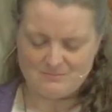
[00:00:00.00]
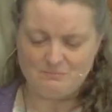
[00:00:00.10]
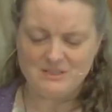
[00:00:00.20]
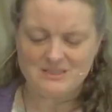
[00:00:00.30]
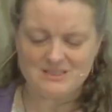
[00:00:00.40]

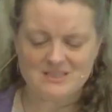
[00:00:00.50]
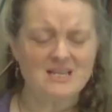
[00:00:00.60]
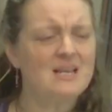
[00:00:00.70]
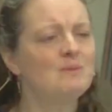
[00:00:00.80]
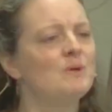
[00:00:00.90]
but to
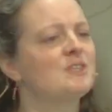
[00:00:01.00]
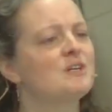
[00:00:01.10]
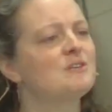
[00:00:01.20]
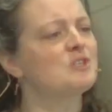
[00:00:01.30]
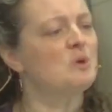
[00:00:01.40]
stand with
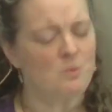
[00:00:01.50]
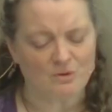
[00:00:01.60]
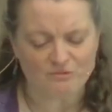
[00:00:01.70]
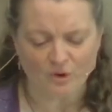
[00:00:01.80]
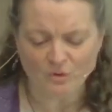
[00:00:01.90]
those who
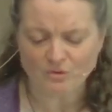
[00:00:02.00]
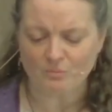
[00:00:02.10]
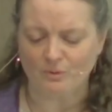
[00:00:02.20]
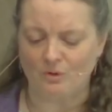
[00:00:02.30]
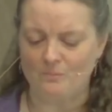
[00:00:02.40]
were
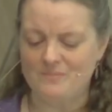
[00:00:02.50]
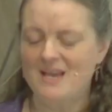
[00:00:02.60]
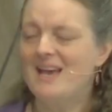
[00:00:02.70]
vulnerable